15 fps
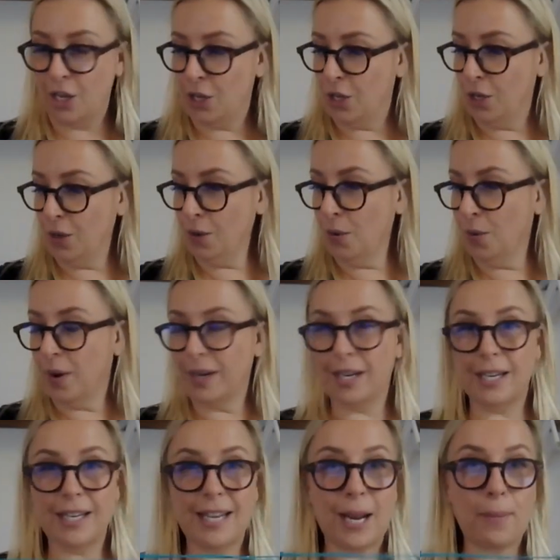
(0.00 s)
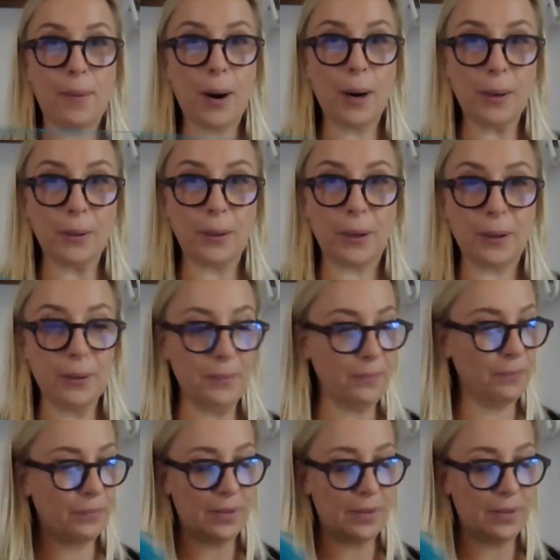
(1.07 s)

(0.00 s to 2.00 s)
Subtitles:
you need to get a partner